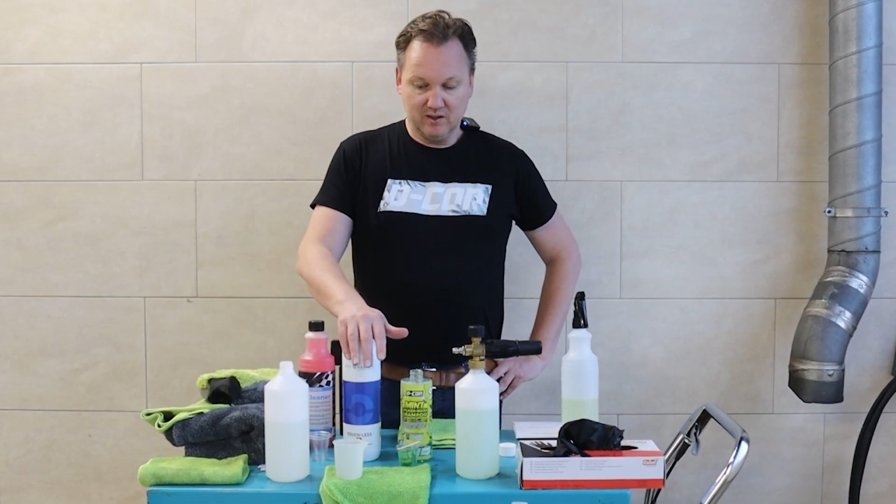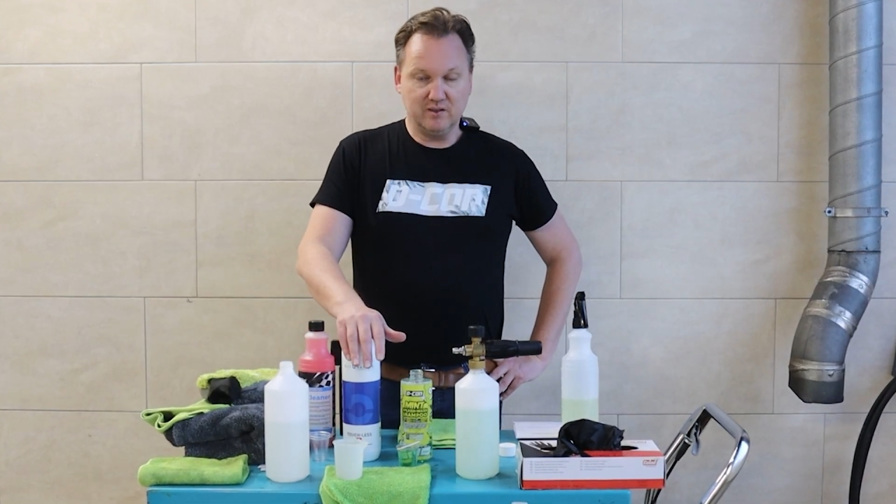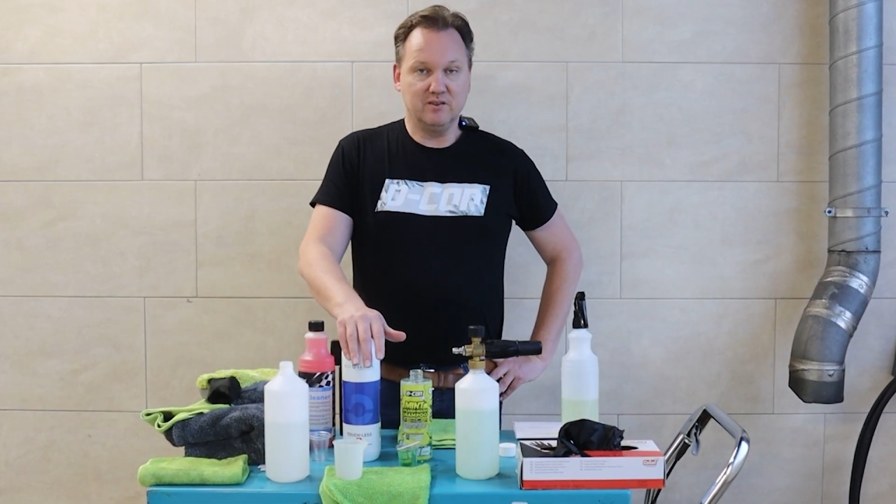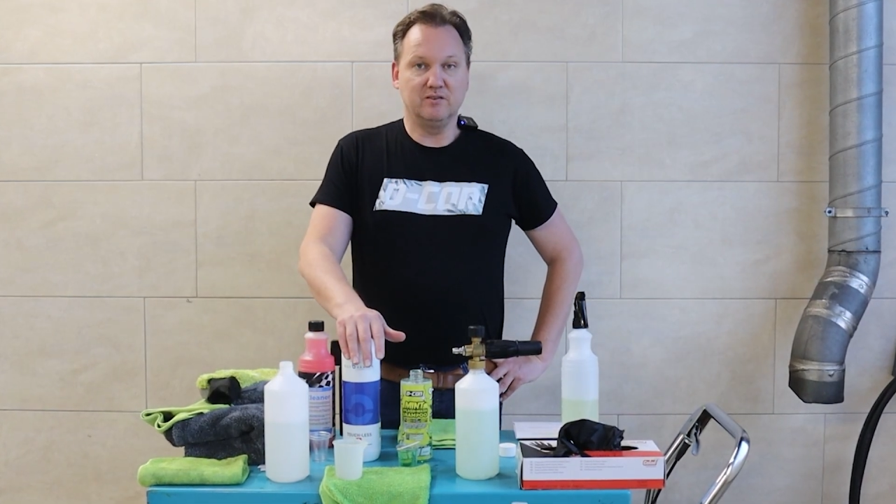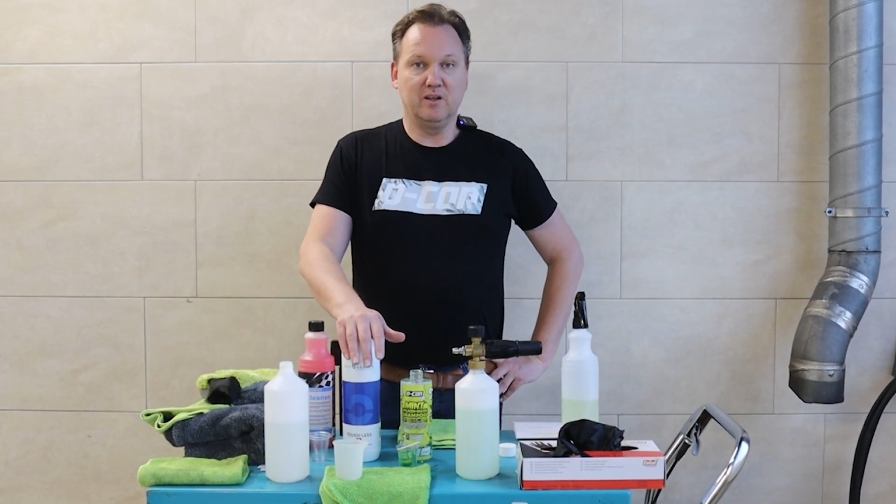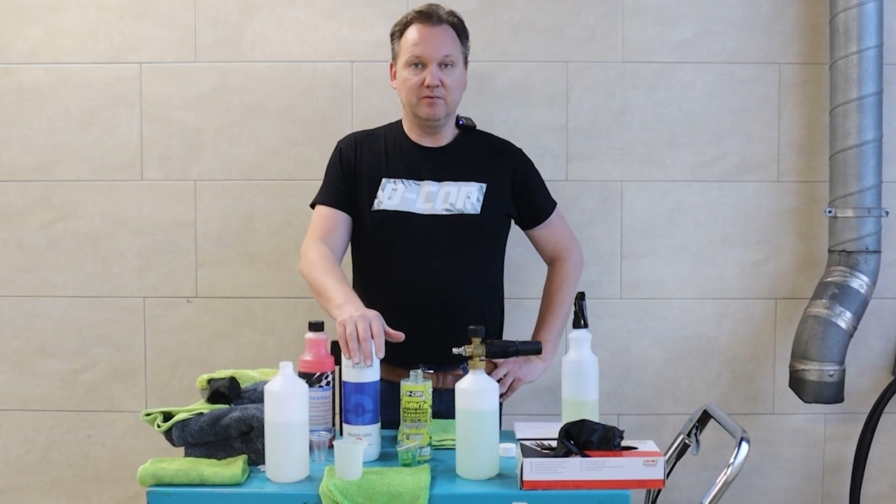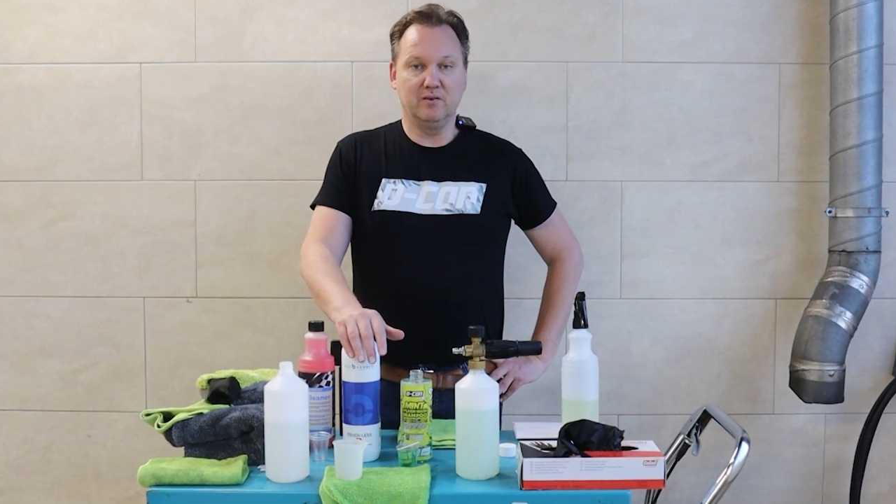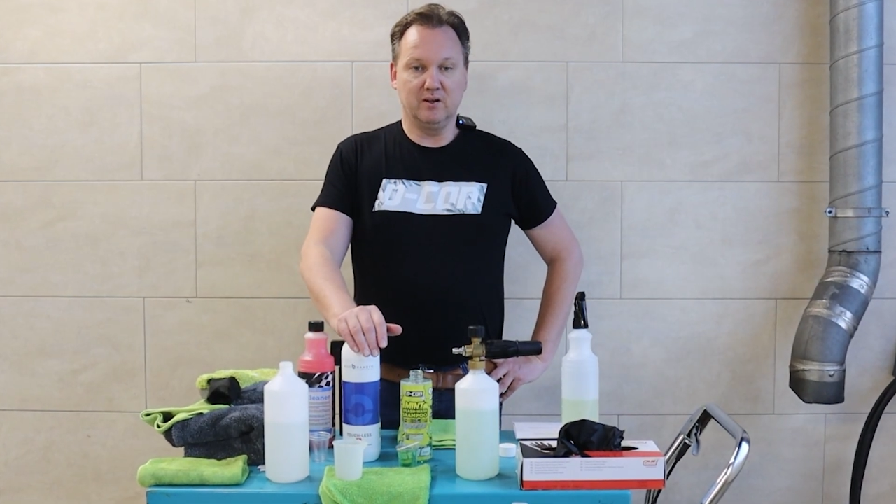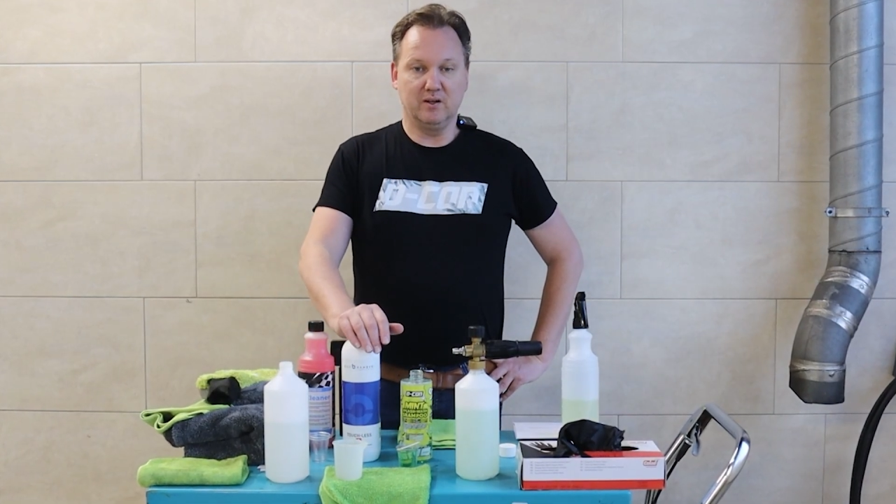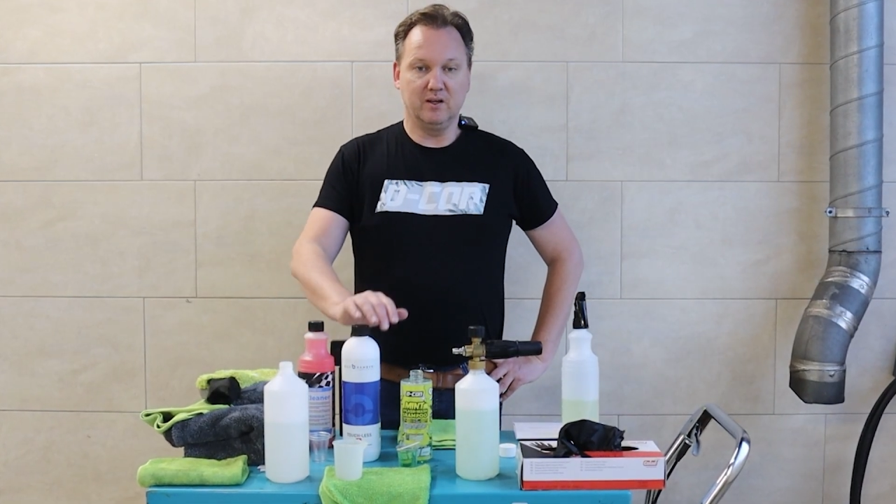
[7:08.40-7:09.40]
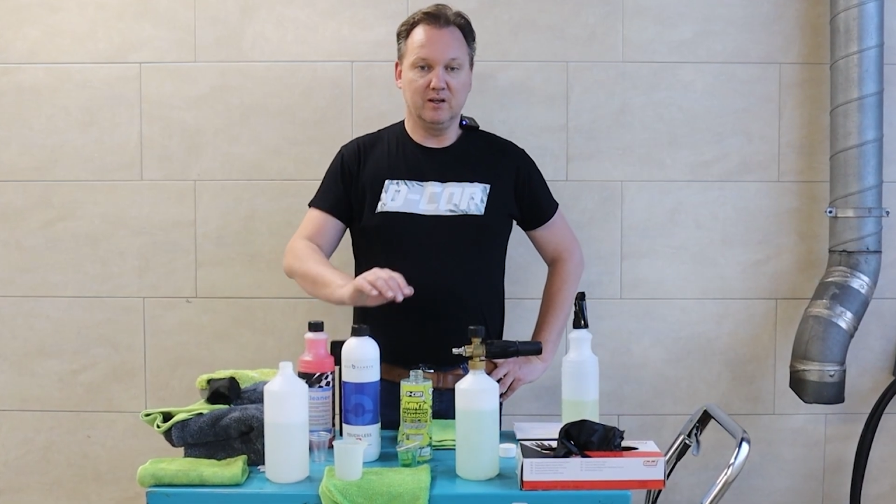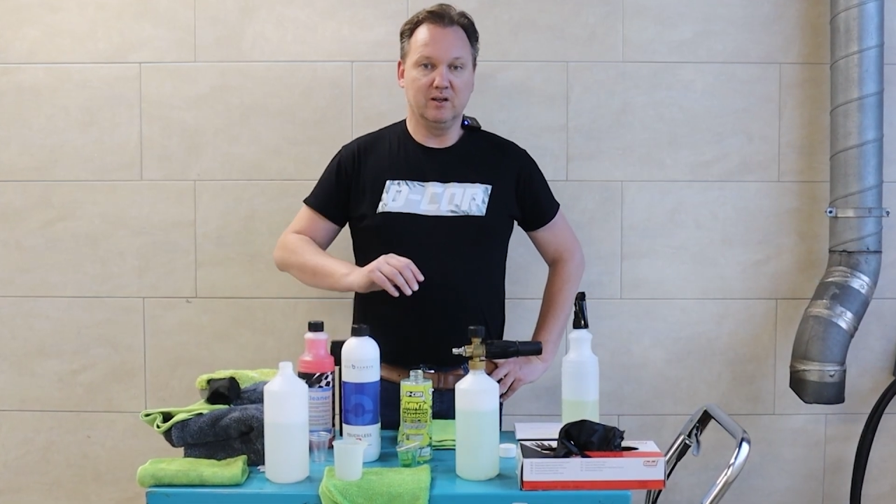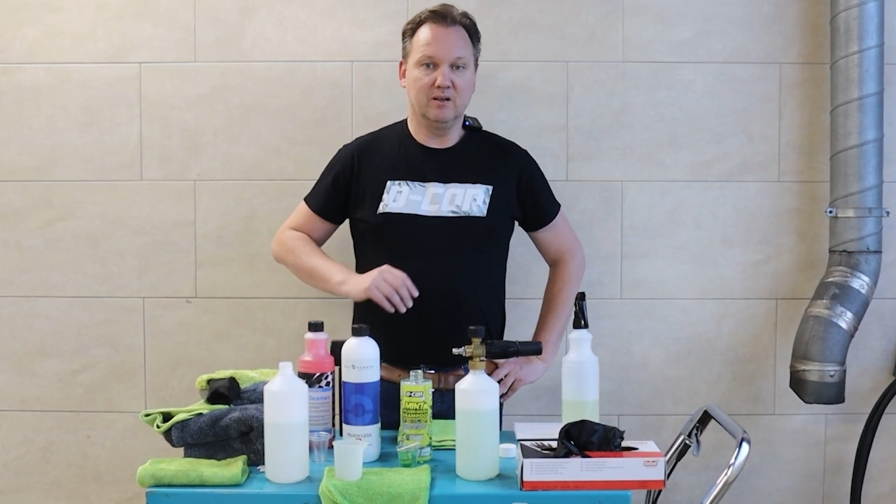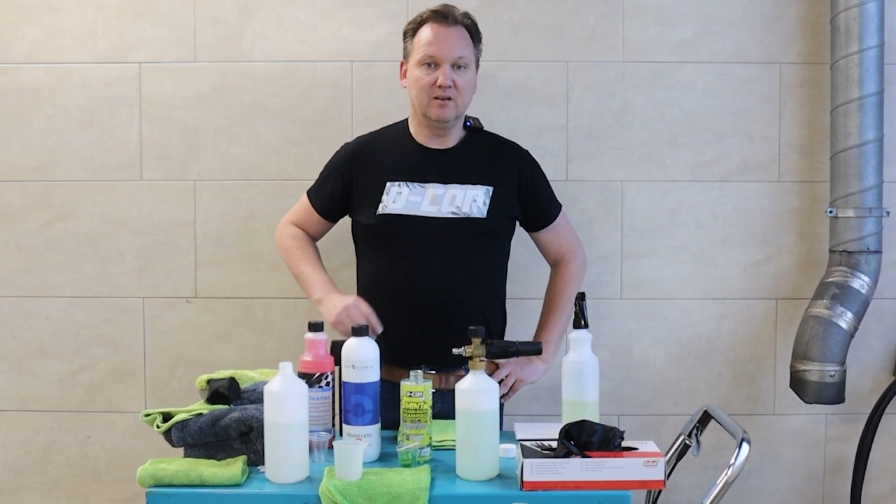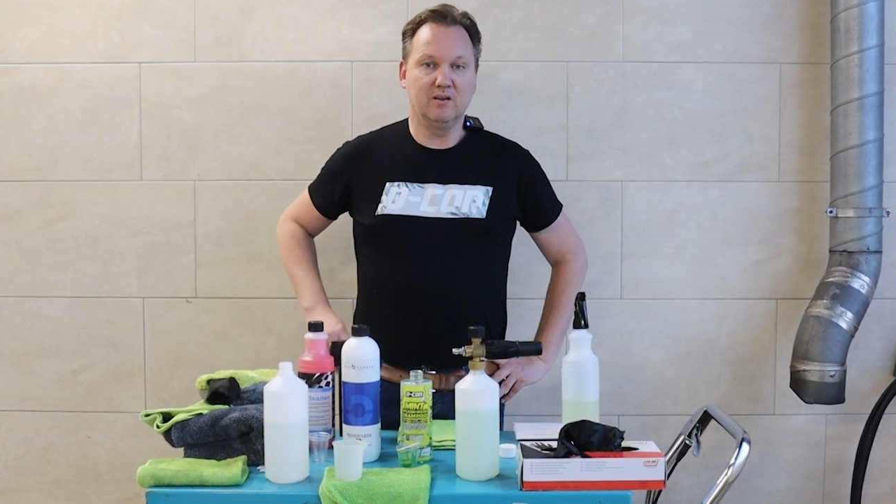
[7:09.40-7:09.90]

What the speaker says: this is definitely a